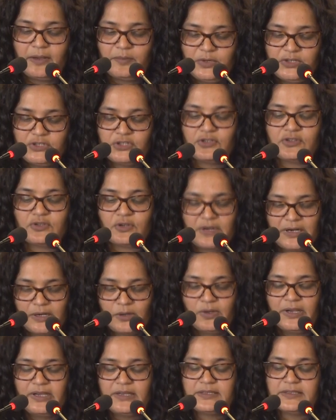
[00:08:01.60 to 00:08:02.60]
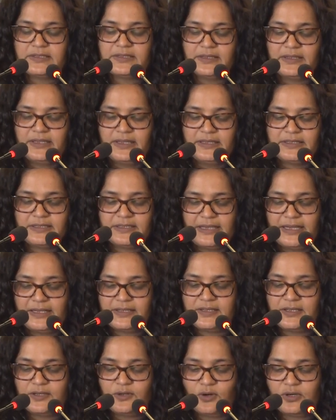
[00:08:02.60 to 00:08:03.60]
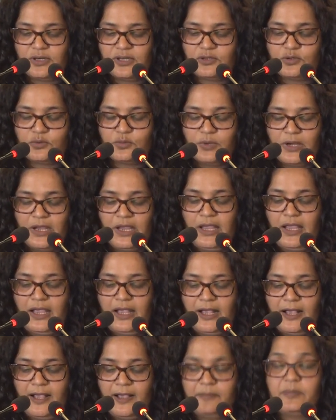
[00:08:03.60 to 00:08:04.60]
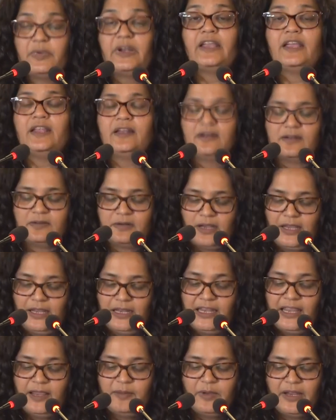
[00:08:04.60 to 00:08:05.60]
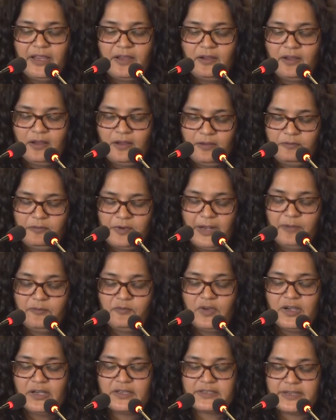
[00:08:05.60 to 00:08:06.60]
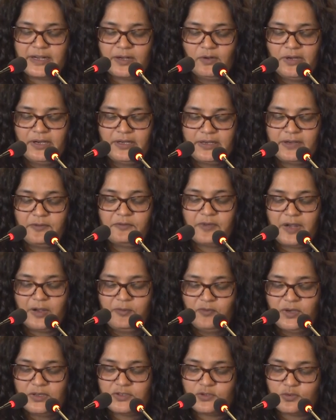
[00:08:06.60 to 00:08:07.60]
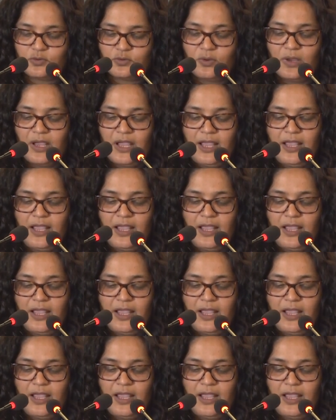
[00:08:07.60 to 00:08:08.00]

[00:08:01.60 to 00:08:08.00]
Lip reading: commissions or regulators in these states in order to bring in enabling frameworks, regulatory frameworks to